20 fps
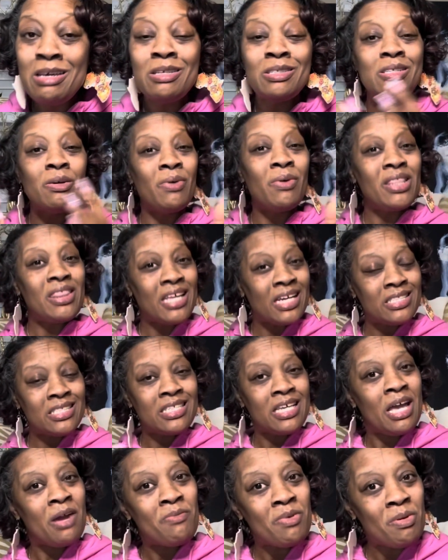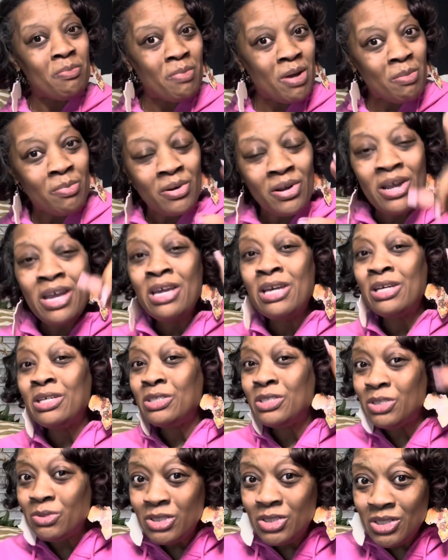So with that said, remember,
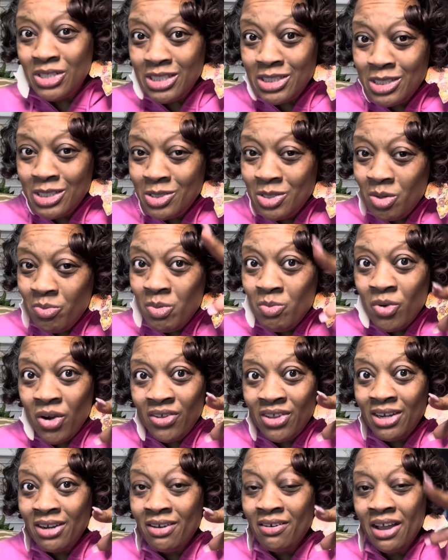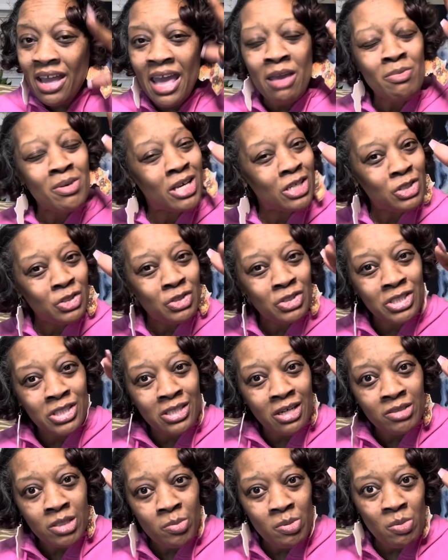do what you need to do to be more than okay because you
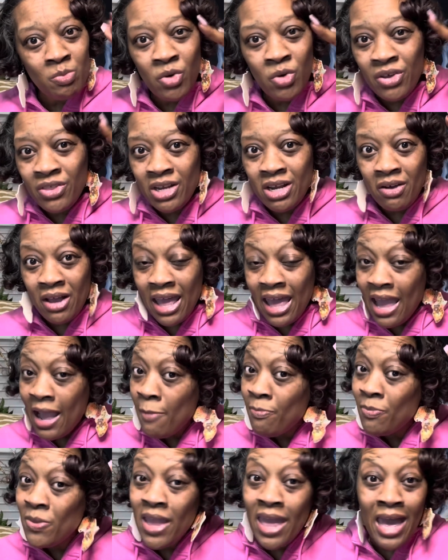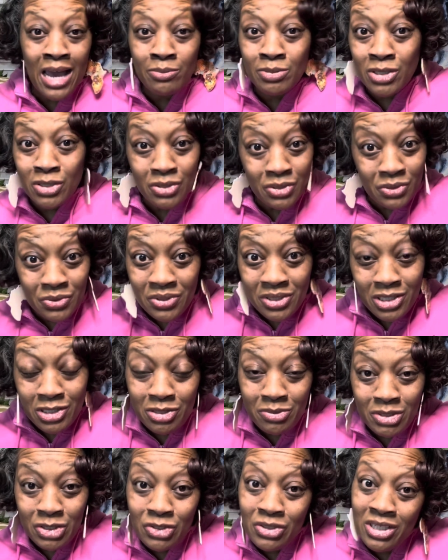deserve to be more than okay. Absolutely do
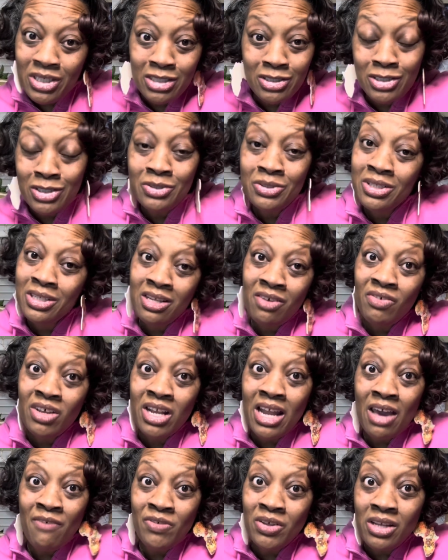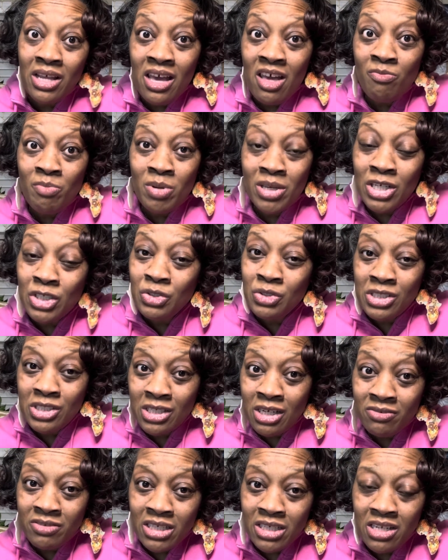what you need to do to live a life you love because you
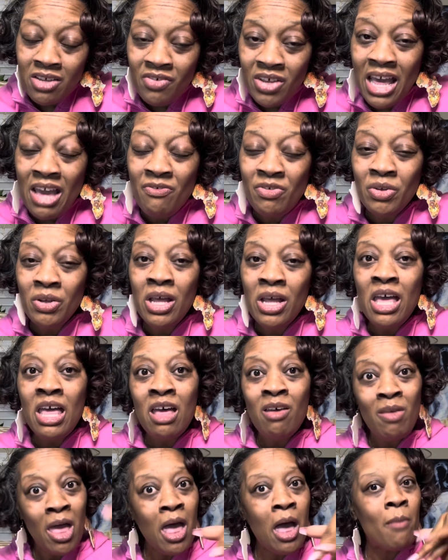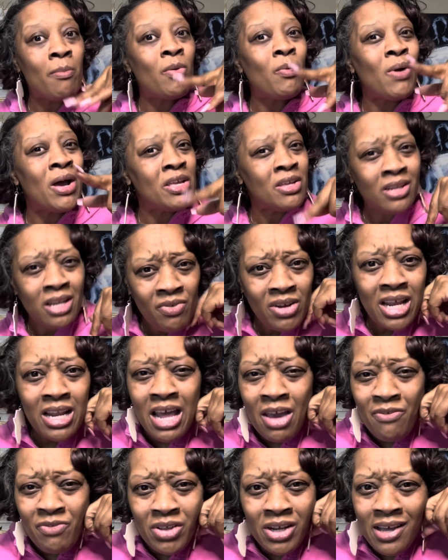deserve to live a life you love. But while you're living that
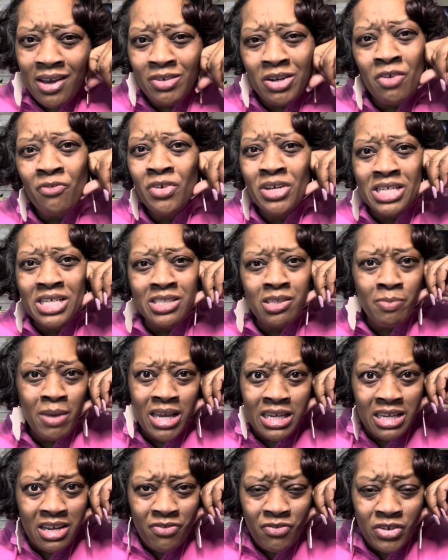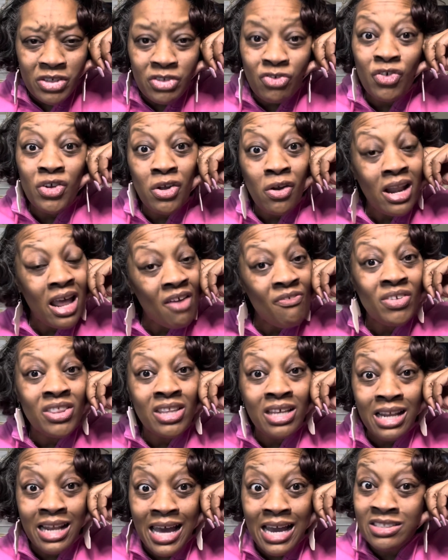life you love, don't forget to make a difference for your life and the
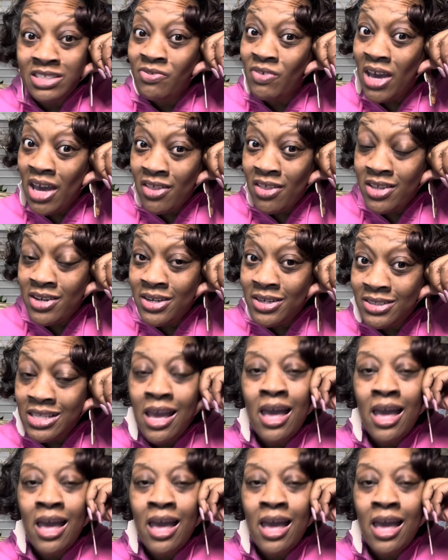lives of others,